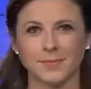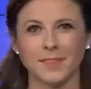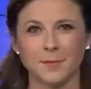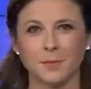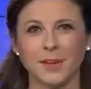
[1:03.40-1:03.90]

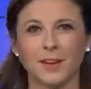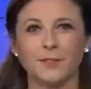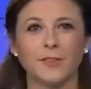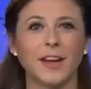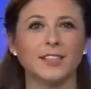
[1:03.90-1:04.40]
And the plan
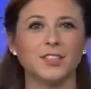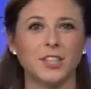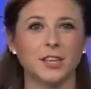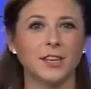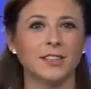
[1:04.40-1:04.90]
for next
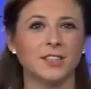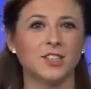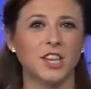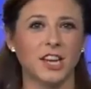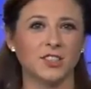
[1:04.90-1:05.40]
year is to
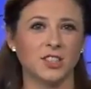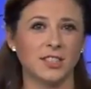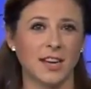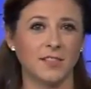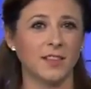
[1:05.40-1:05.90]
change the
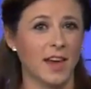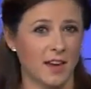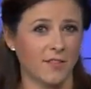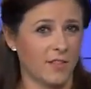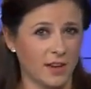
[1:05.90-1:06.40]
date of the
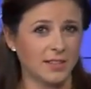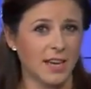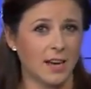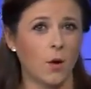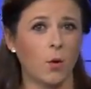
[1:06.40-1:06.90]
event
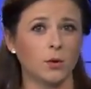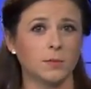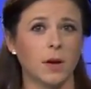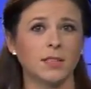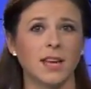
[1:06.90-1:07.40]
and
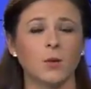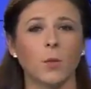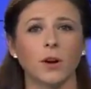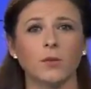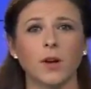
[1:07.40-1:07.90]
hold Montana
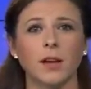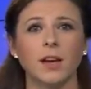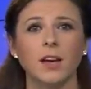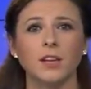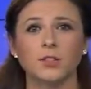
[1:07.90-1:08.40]
Warrior Run
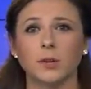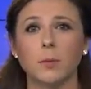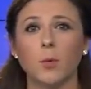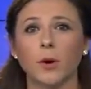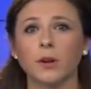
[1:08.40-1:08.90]
during
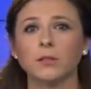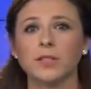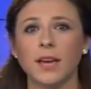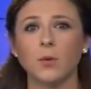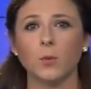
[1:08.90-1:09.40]
Memorial
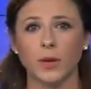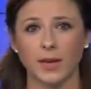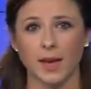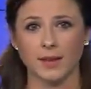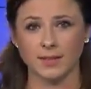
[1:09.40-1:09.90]
Day
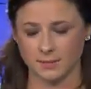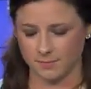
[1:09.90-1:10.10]
weekend.